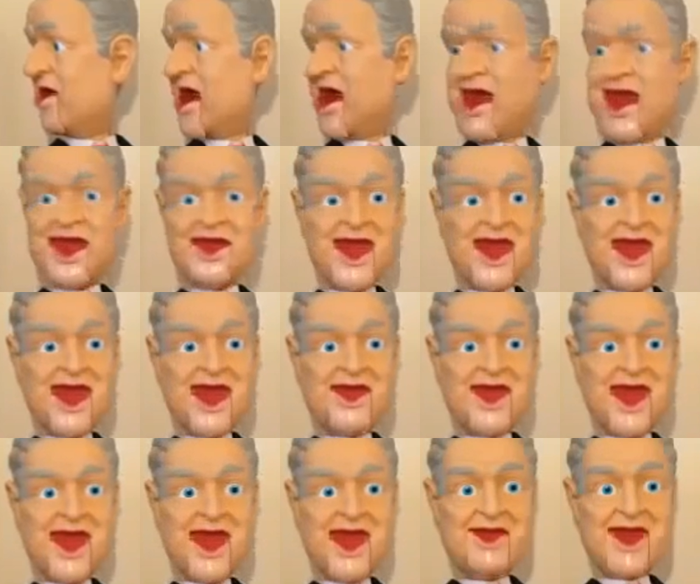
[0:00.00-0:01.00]
My mother had
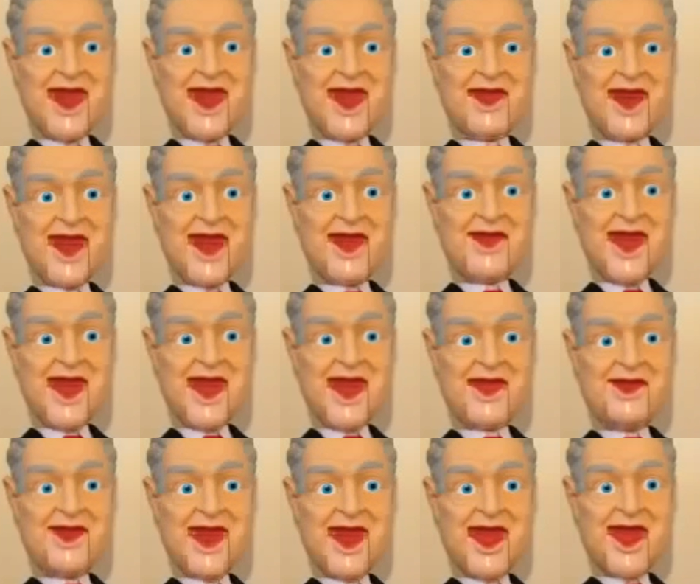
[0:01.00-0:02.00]
morning sickness after I
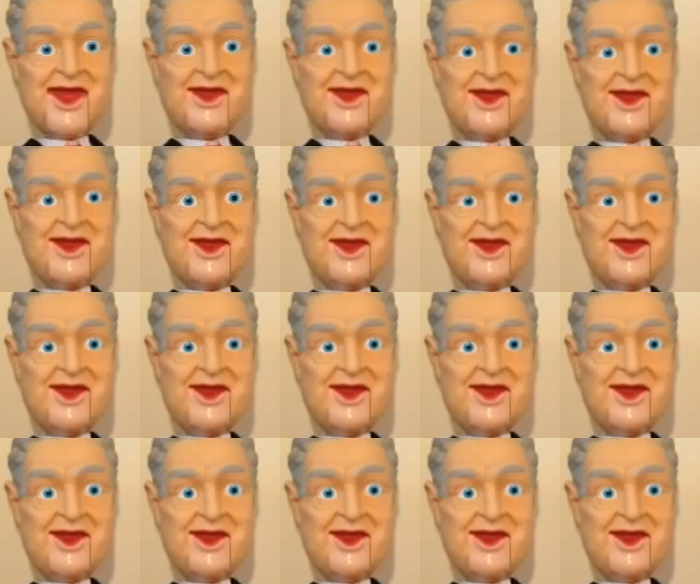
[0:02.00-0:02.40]
was born.